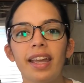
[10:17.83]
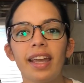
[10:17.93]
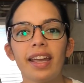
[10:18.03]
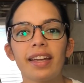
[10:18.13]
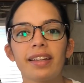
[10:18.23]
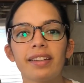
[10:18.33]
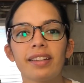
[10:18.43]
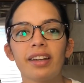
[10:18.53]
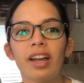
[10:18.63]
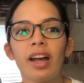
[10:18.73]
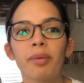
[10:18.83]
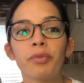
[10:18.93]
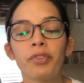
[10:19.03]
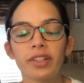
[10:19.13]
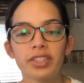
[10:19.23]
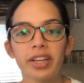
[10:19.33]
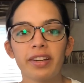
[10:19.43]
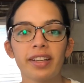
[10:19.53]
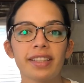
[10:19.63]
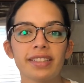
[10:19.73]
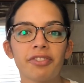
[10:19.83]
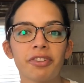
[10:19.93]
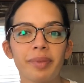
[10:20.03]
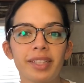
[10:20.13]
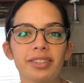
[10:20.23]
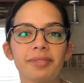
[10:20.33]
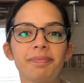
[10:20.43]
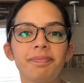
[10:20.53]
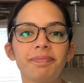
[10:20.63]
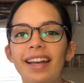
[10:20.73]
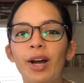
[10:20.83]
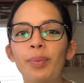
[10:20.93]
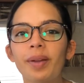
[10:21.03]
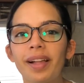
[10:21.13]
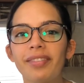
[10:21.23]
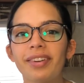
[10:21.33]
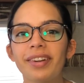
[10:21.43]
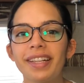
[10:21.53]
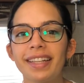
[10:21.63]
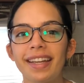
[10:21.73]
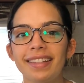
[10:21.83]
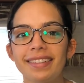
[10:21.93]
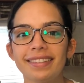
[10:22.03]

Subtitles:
and for sharing this information. I hope y'all have a great day.